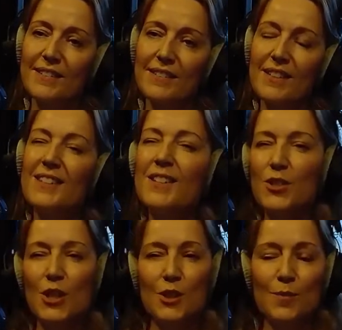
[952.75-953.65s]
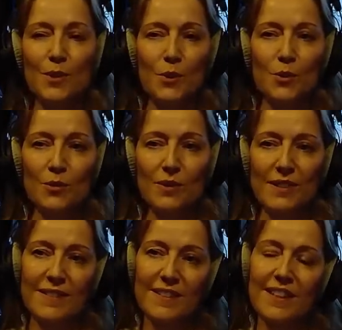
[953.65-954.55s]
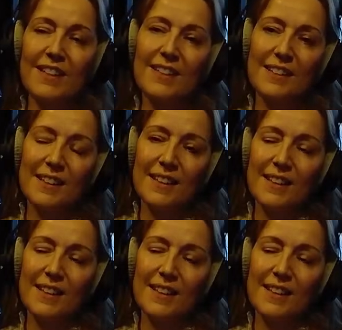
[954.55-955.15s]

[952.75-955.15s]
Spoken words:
So it's those judgment calls. I think